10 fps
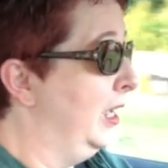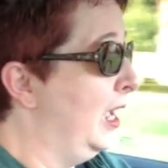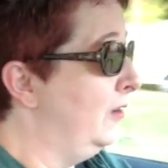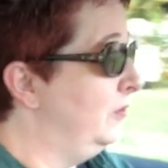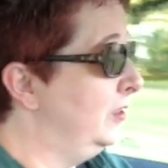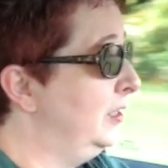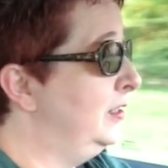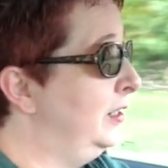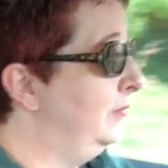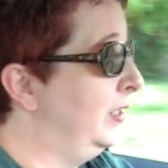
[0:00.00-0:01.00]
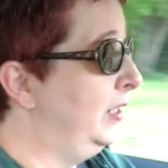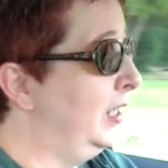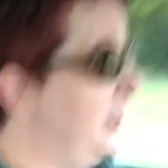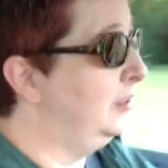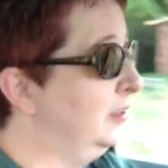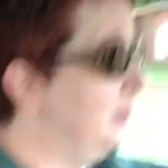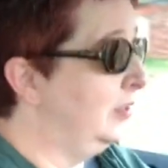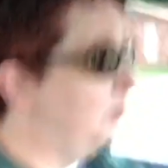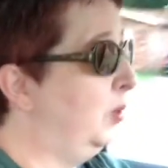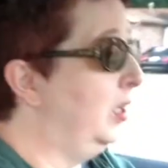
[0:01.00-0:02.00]
after Disney vacation,
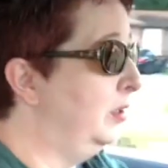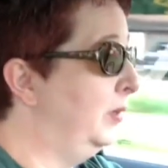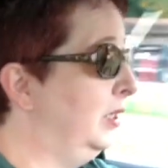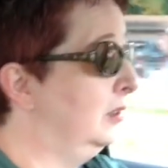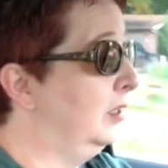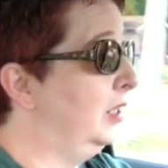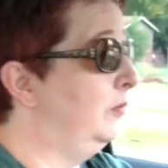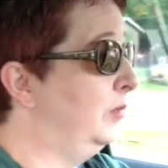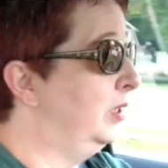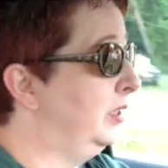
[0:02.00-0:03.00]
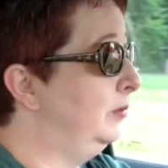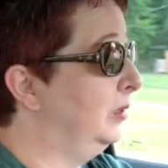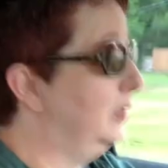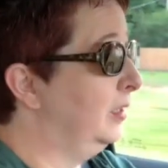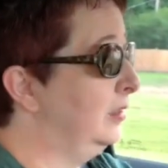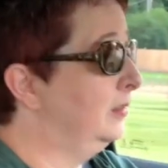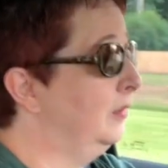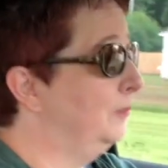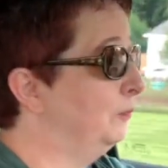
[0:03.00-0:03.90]
they'd probably make a lot of money, because